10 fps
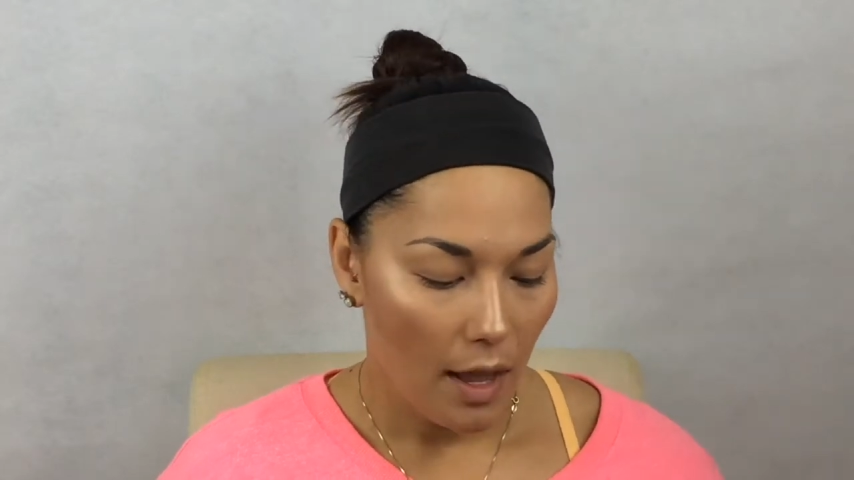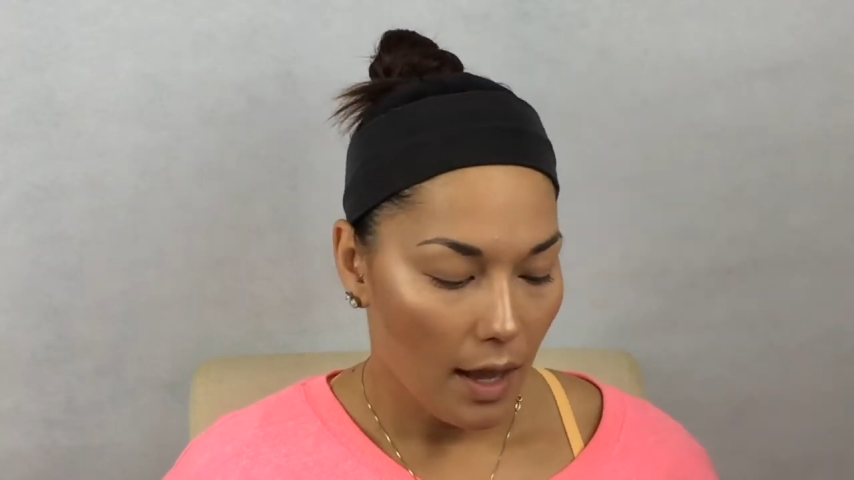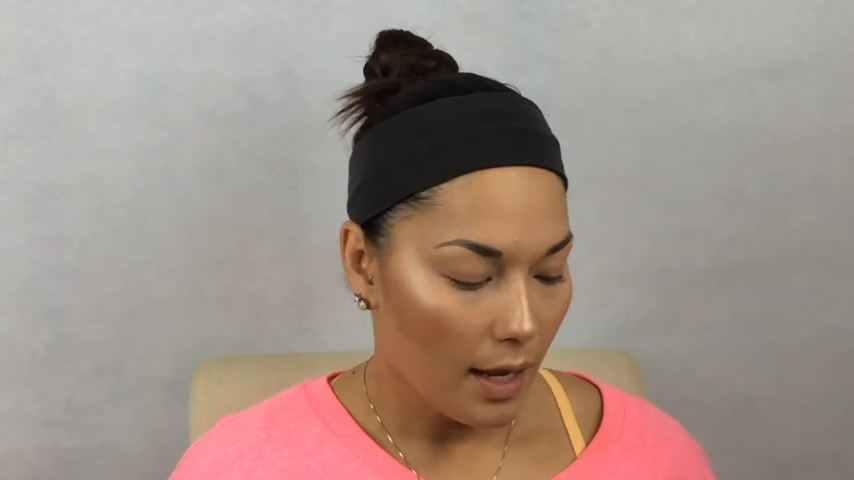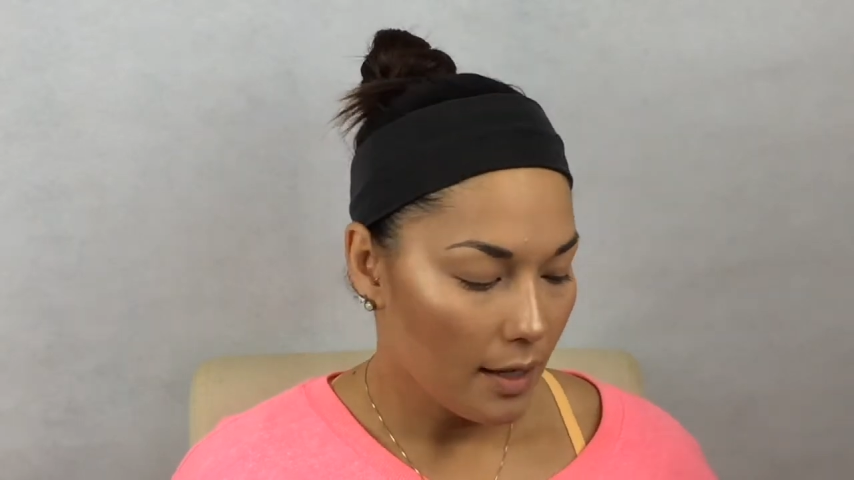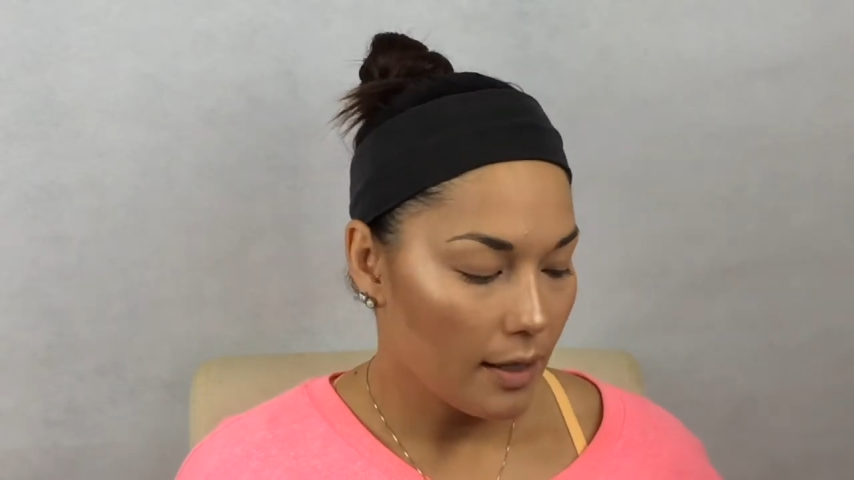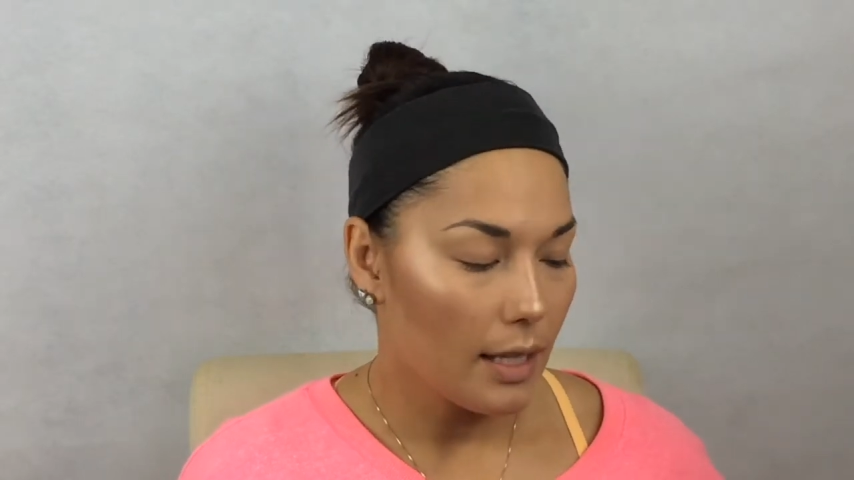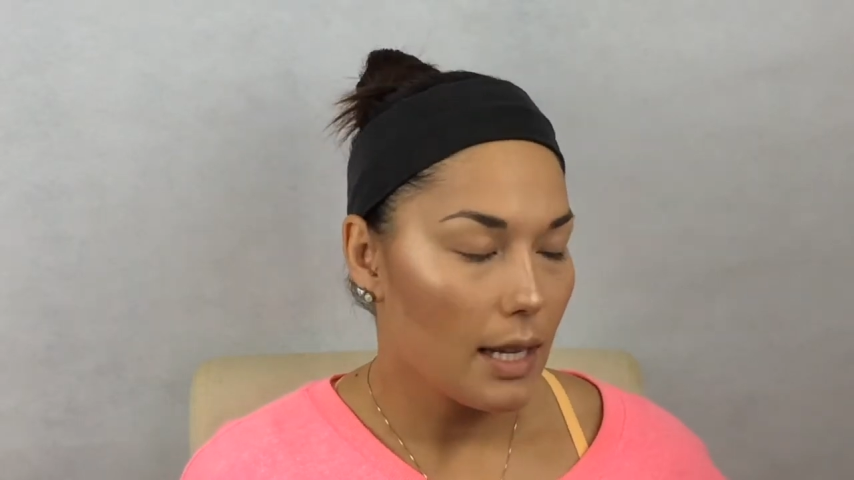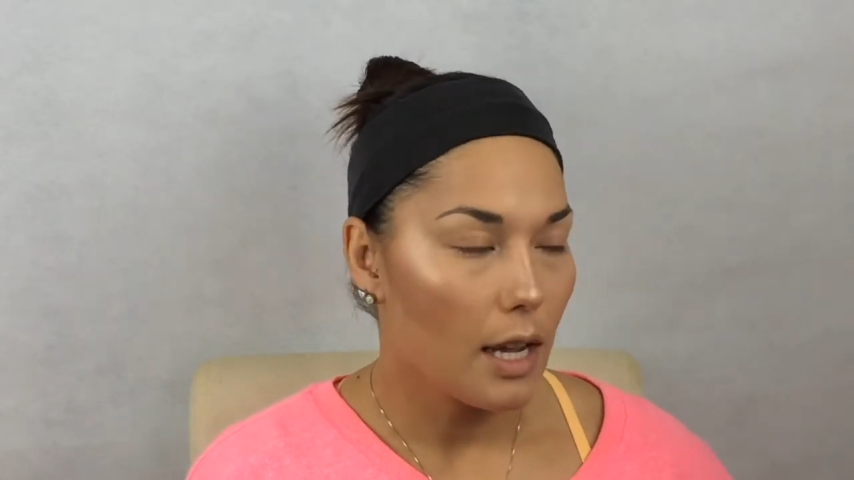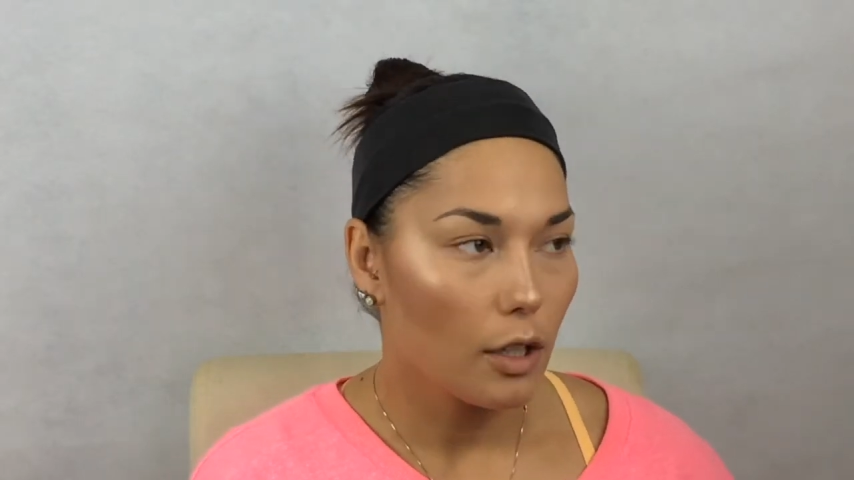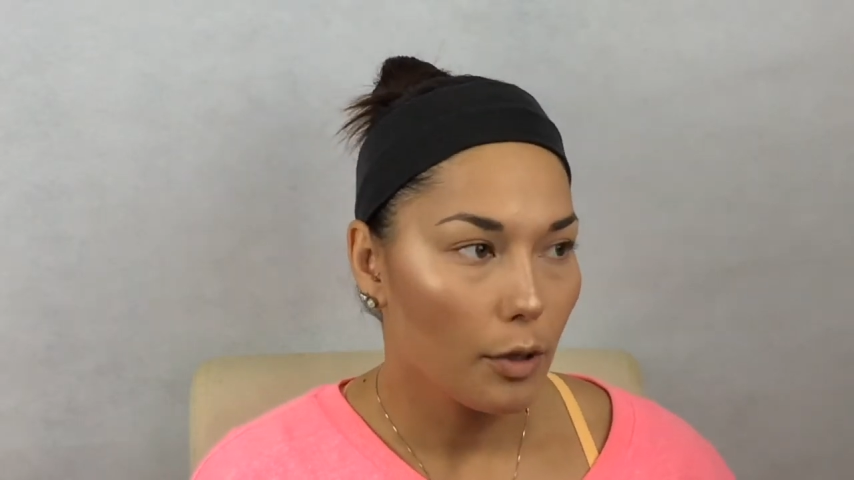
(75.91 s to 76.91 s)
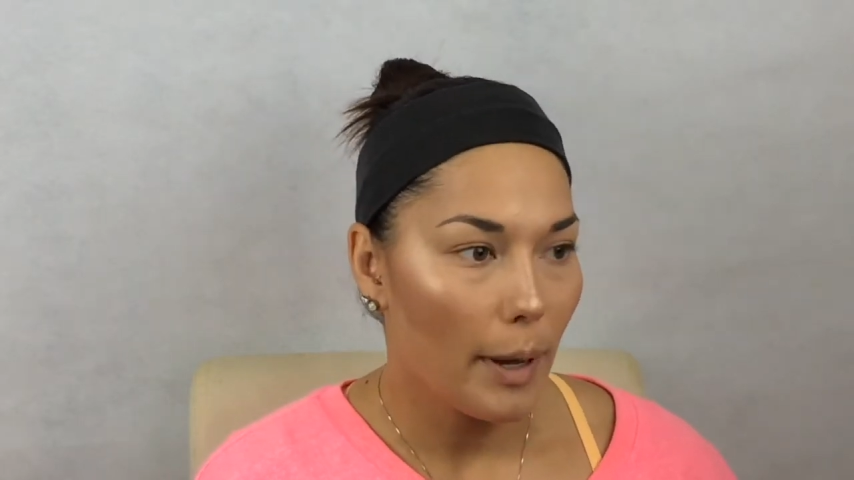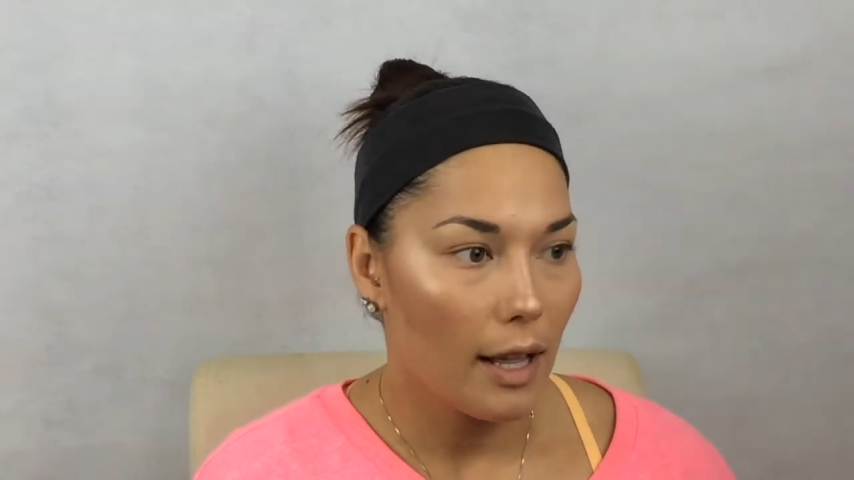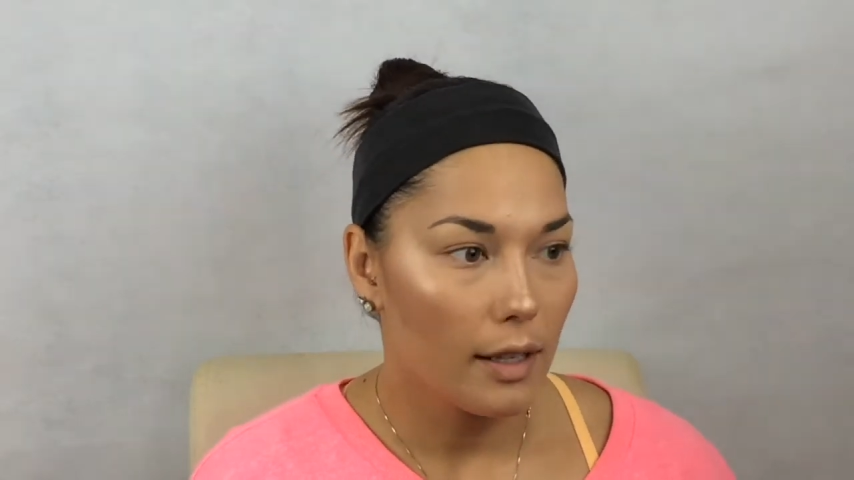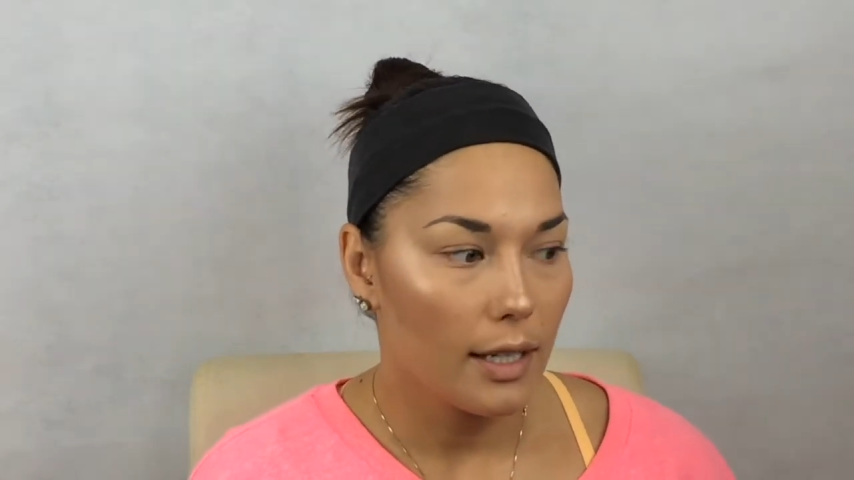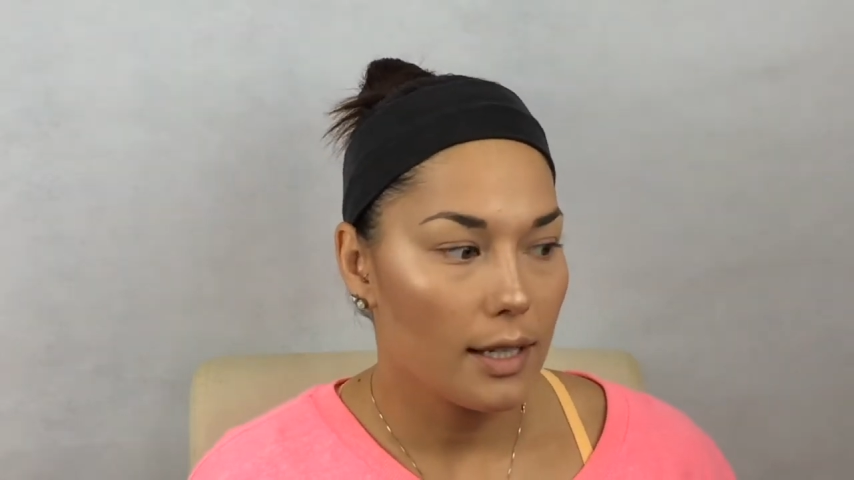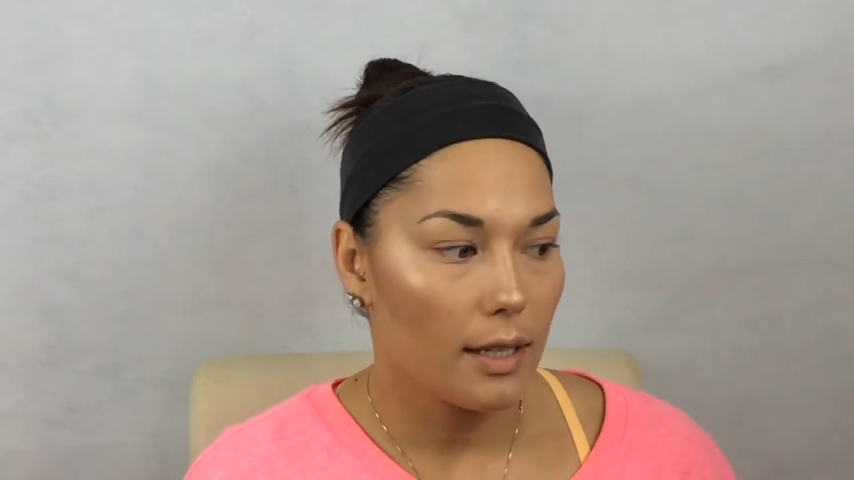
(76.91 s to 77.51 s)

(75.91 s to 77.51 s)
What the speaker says: And the color palette,